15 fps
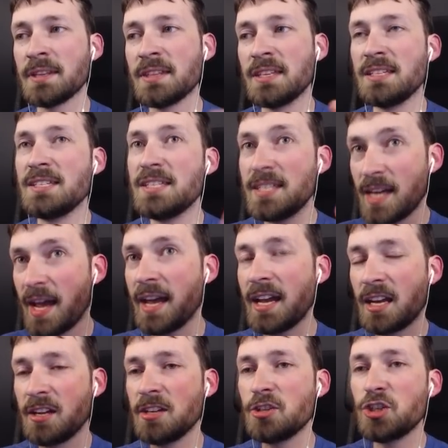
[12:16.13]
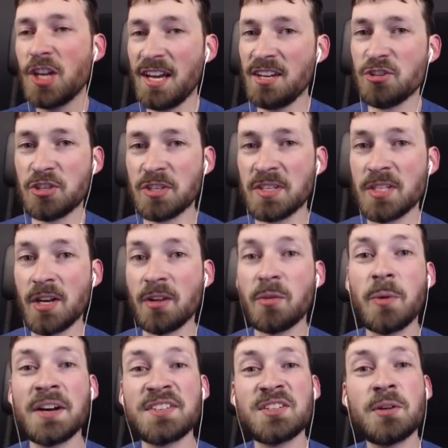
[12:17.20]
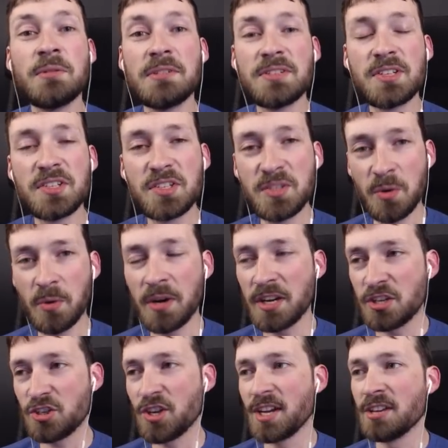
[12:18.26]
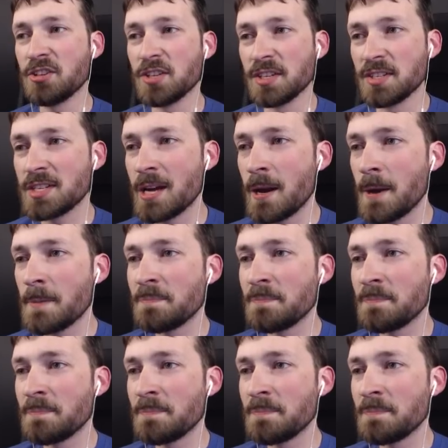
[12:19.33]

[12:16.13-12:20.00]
the deck changes, otherwise known as the story changes.